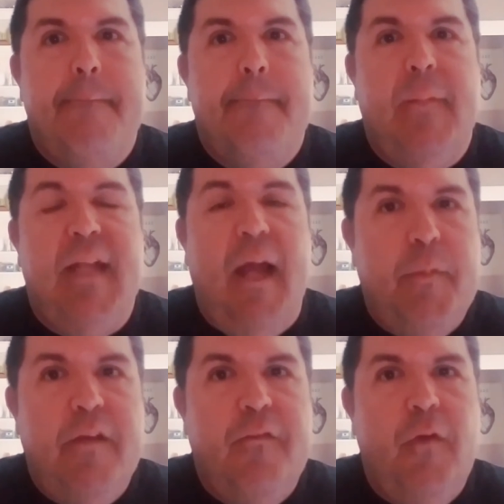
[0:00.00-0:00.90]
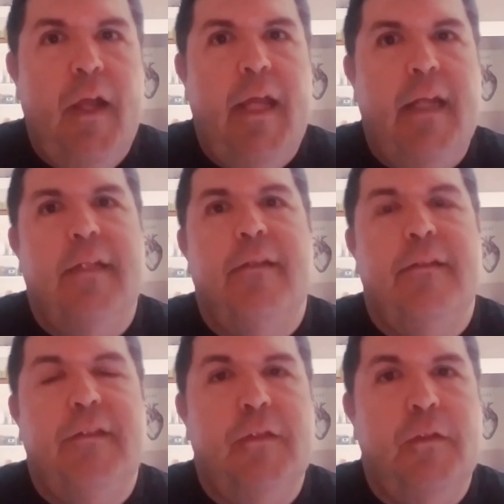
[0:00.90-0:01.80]
not be afraid,
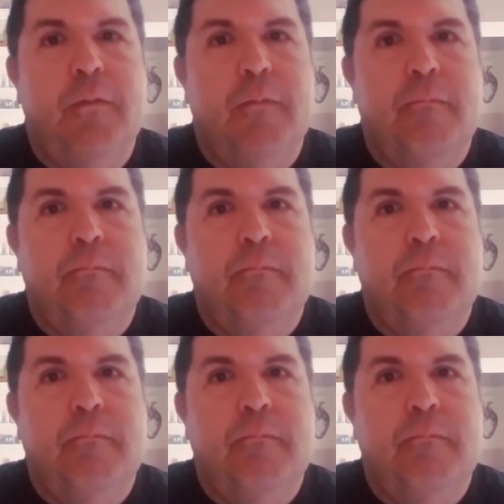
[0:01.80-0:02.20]
to